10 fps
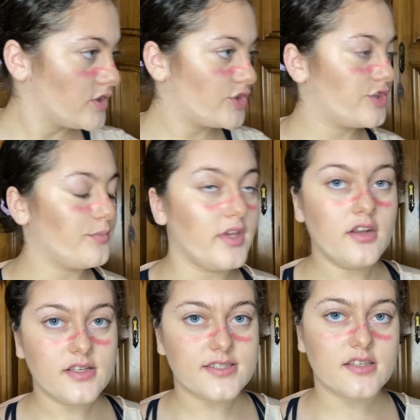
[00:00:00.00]
to be
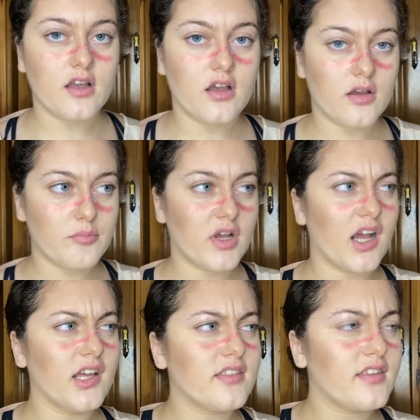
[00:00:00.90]
honest um
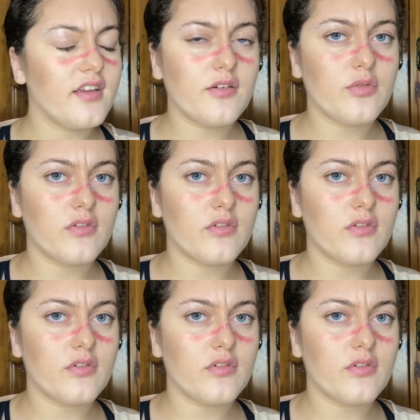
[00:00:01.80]
i think